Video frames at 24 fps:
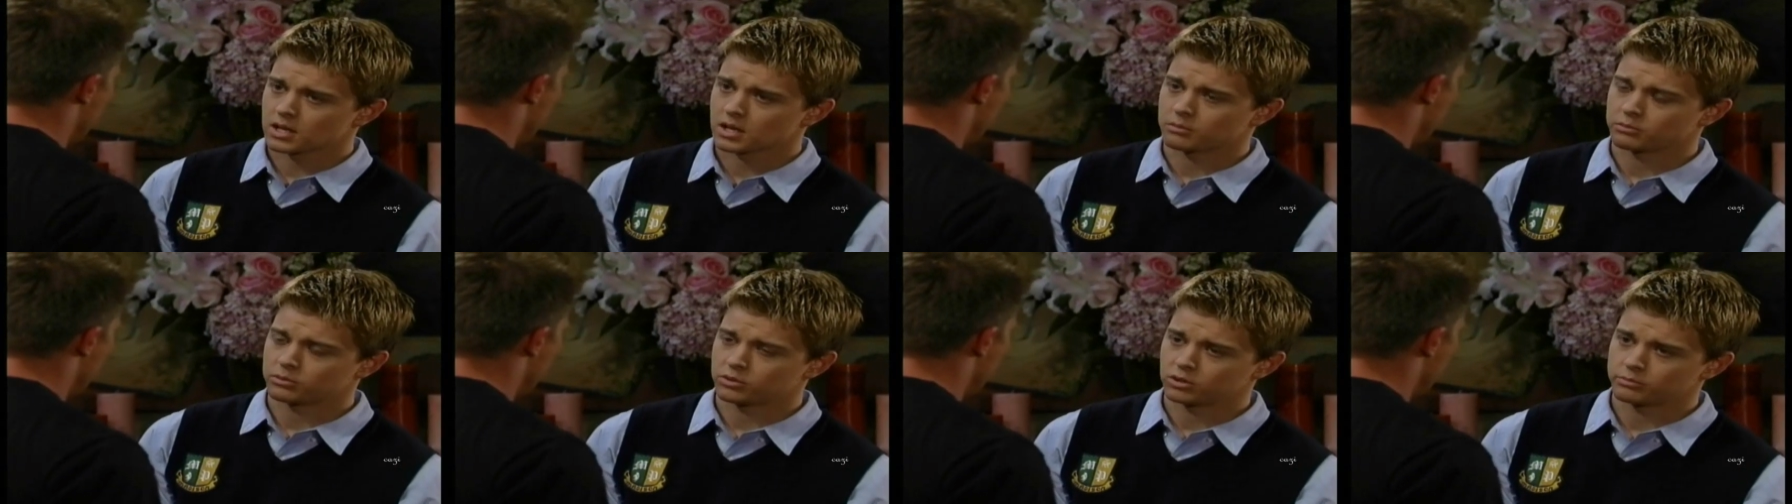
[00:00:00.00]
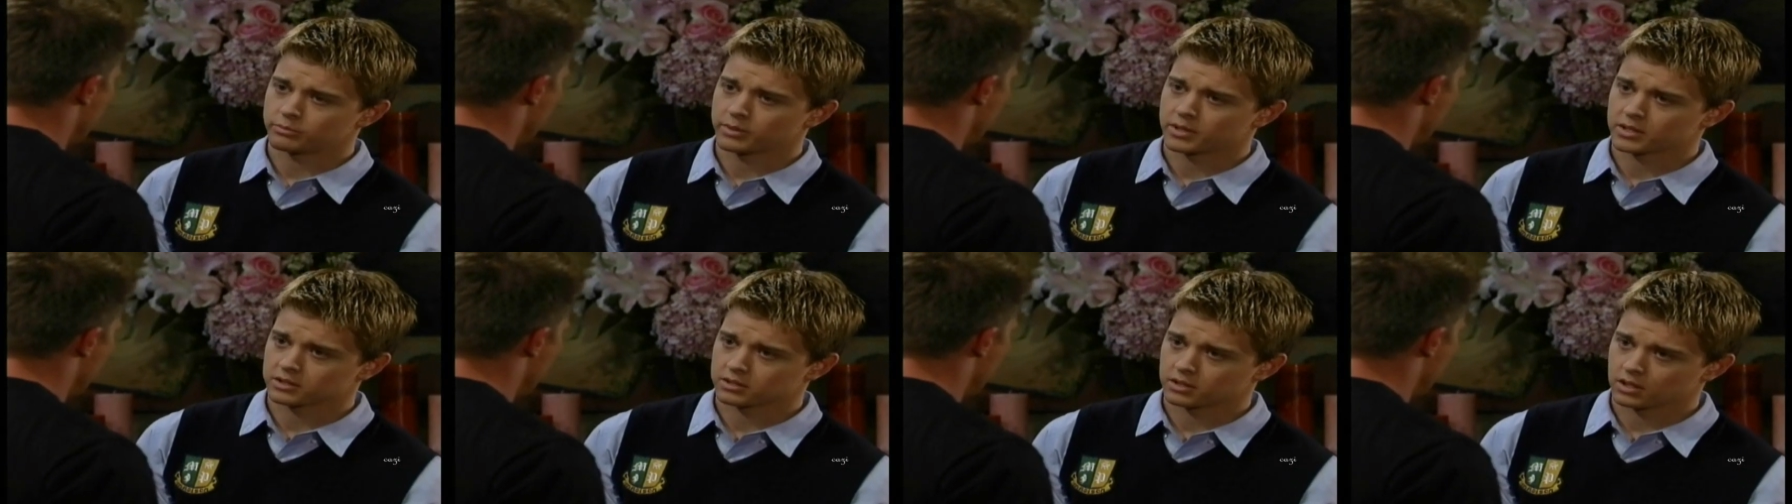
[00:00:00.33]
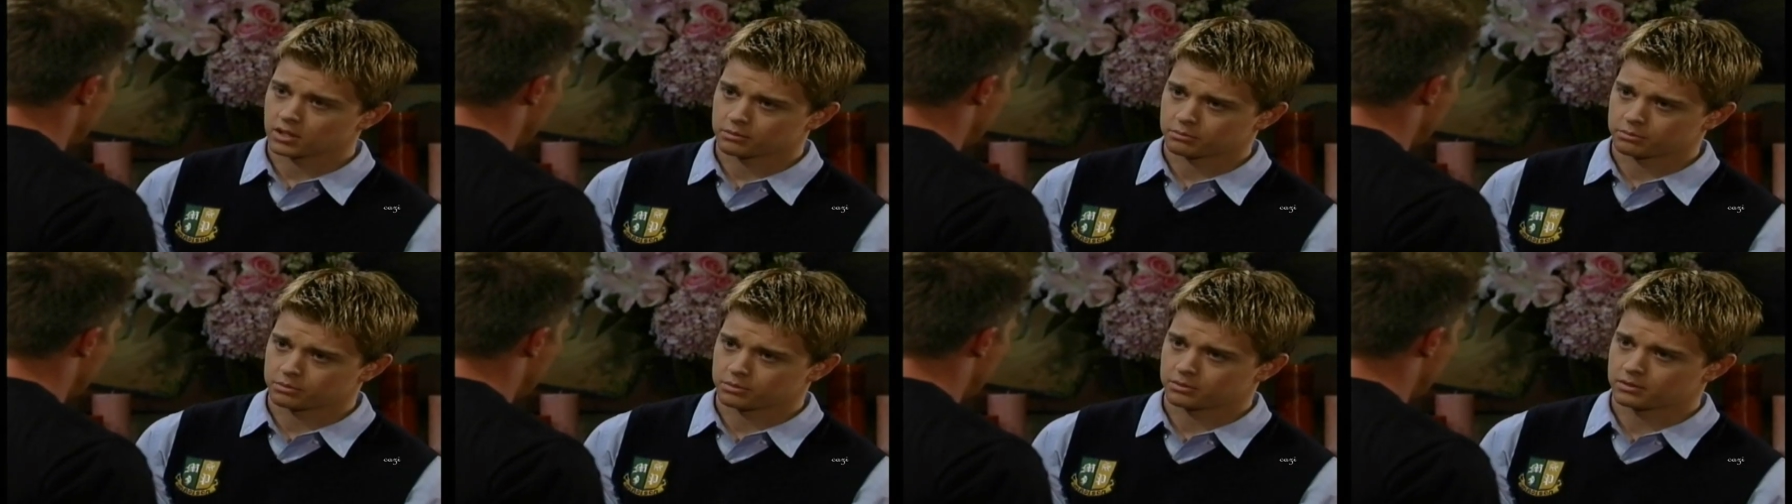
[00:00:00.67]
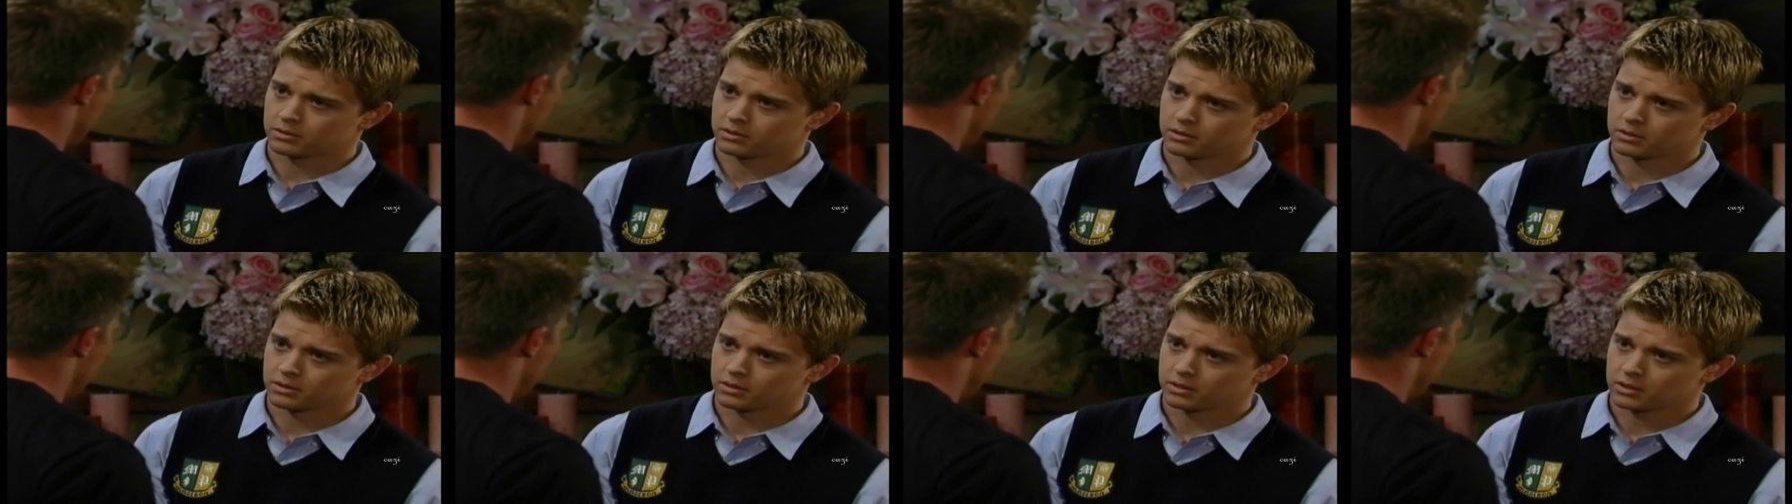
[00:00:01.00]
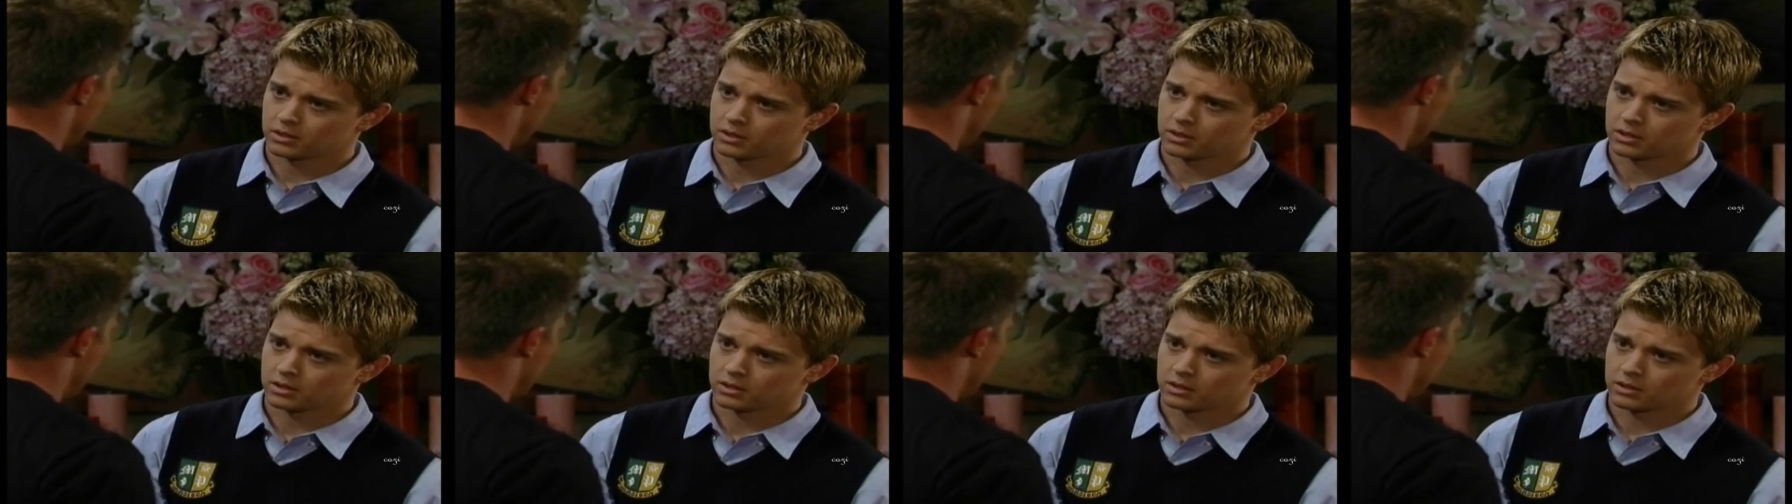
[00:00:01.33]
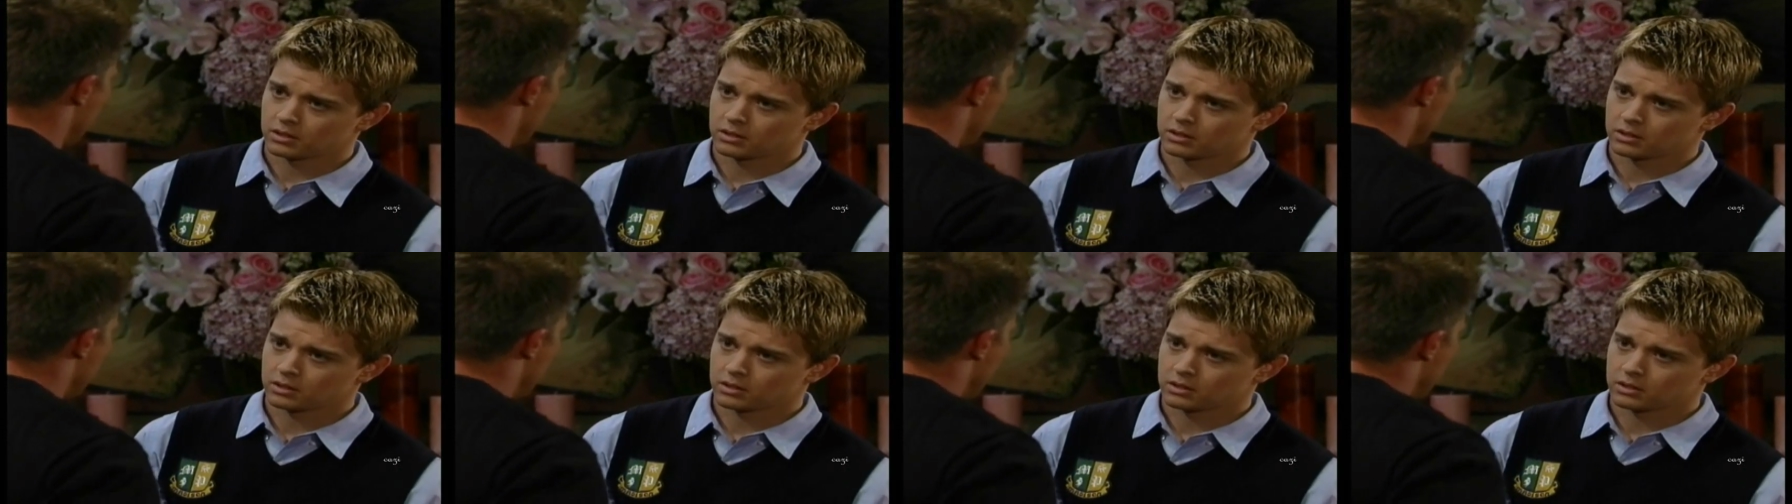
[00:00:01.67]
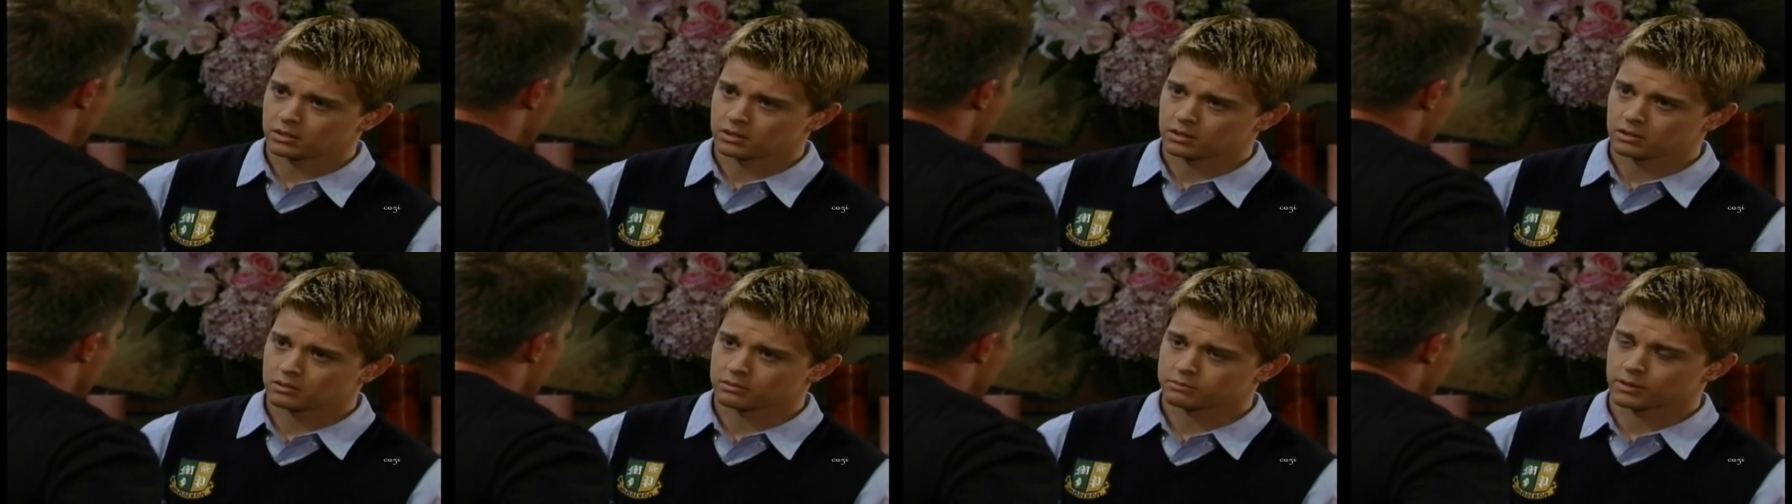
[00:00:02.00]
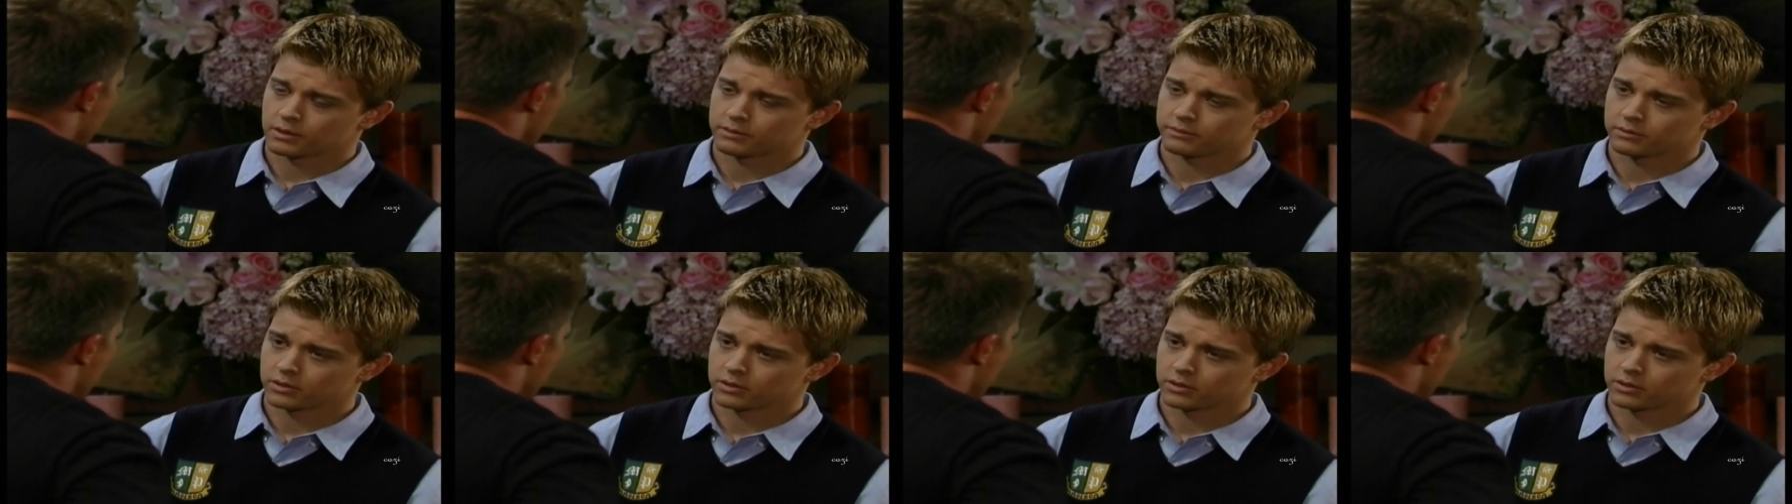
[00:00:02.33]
I'm too messed up my